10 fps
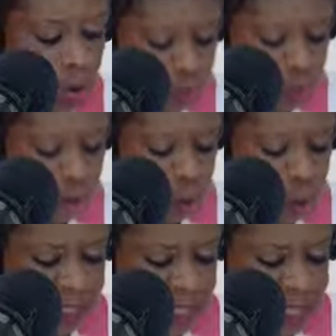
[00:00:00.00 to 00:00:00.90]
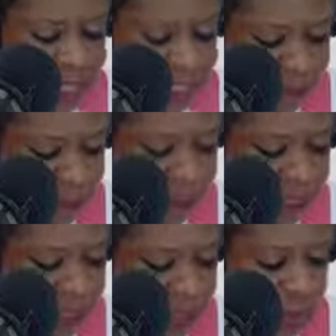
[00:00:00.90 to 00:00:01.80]
own my voice, speak
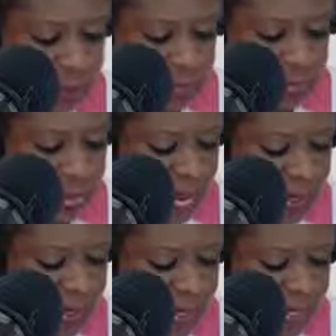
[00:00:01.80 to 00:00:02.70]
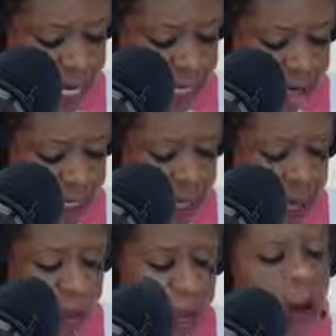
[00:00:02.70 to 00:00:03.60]
my truth, and more than anything,
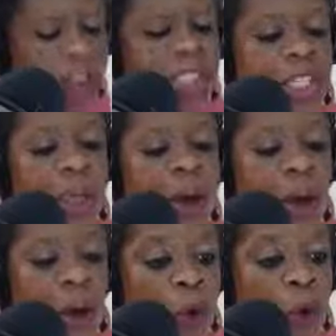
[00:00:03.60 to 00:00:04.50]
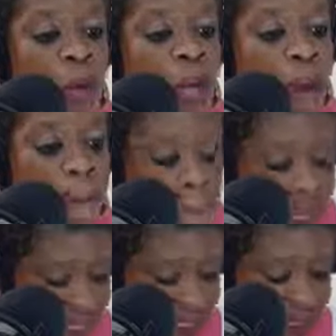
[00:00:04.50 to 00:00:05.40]
march to my own
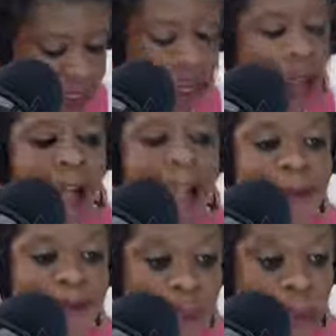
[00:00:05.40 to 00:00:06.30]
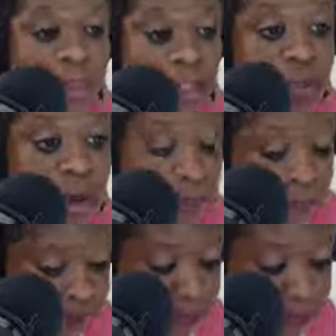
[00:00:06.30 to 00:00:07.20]
beat. I bought the
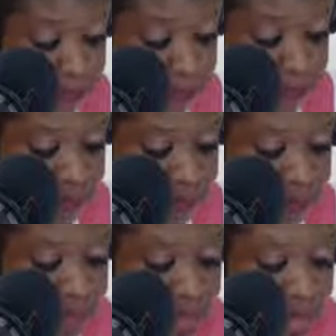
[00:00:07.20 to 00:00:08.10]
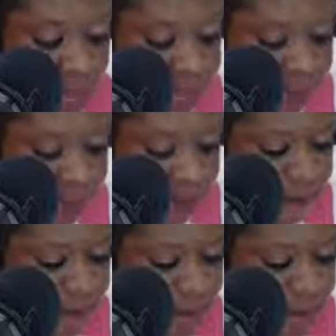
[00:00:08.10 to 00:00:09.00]
drum. I live life
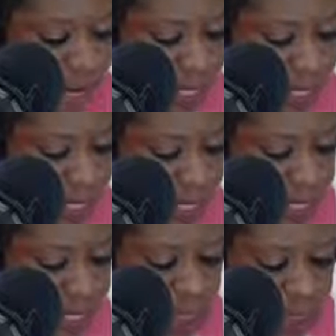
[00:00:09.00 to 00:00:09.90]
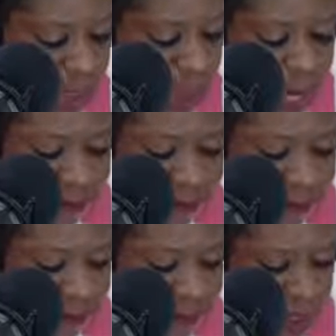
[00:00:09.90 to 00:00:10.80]
my way. You don't have to
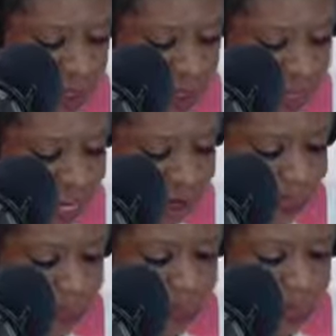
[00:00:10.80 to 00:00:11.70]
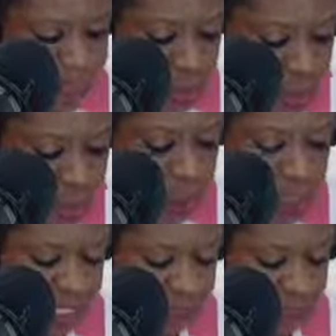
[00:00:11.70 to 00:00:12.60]
love me or like me, but you will
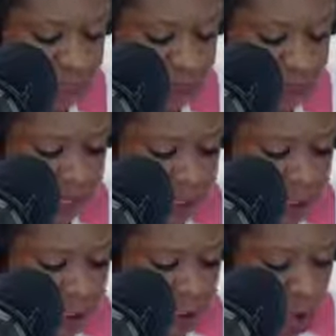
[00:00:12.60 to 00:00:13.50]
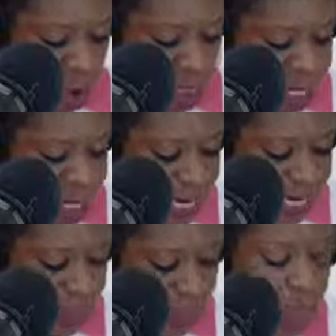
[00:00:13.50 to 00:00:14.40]
respect me. Or,
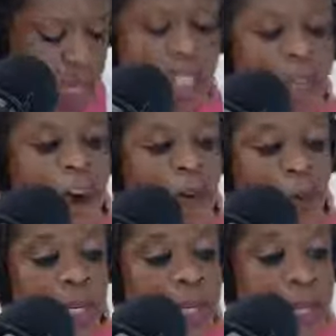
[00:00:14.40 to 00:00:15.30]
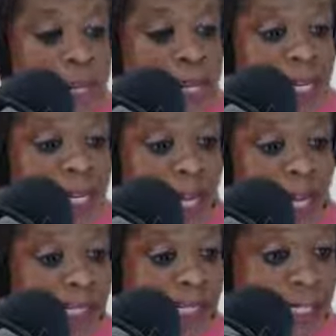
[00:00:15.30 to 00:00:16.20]
in the words of Queen B,
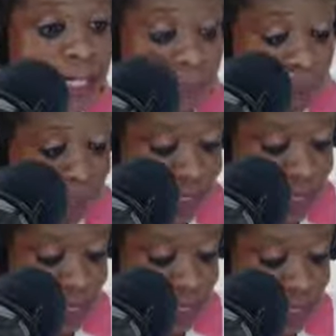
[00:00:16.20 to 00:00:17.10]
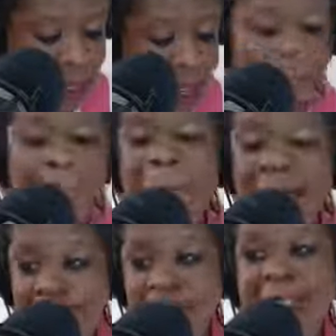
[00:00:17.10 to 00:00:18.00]
as they Beyonce,
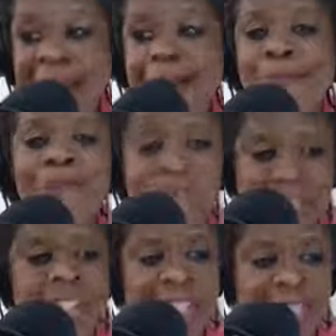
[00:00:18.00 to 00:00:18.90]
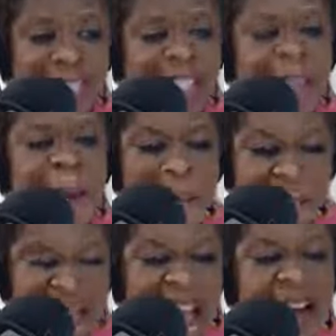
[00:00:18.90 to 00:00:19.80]
bow down, bitches.
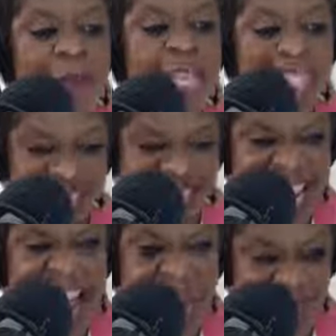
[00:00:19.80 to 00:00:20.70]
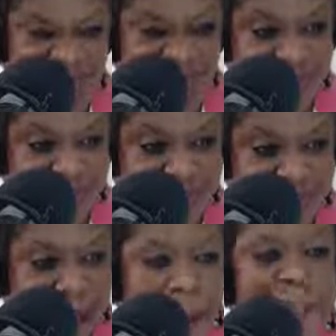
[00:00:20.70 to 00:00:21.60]
Bow down.
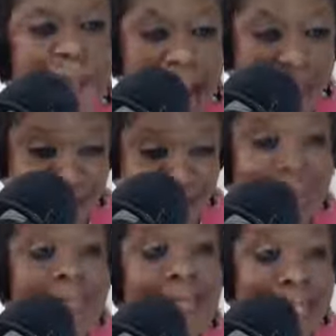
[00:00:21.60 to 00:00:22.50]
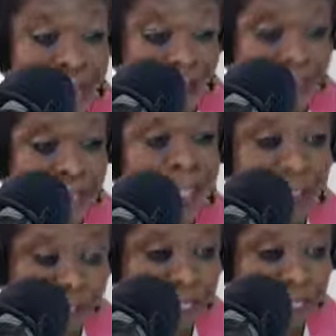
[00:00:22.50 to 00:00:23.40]
Bow down.
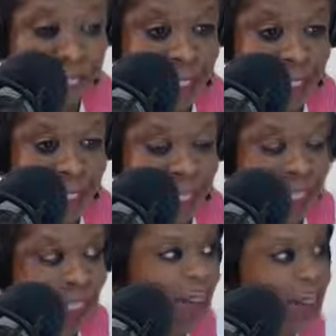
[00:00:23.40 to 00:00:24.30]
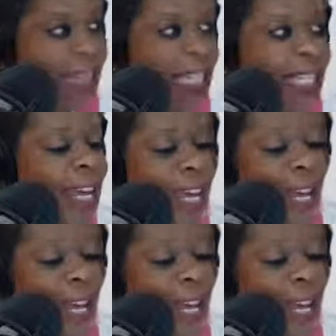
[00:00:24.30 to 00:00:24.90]
Seriously. You know, because,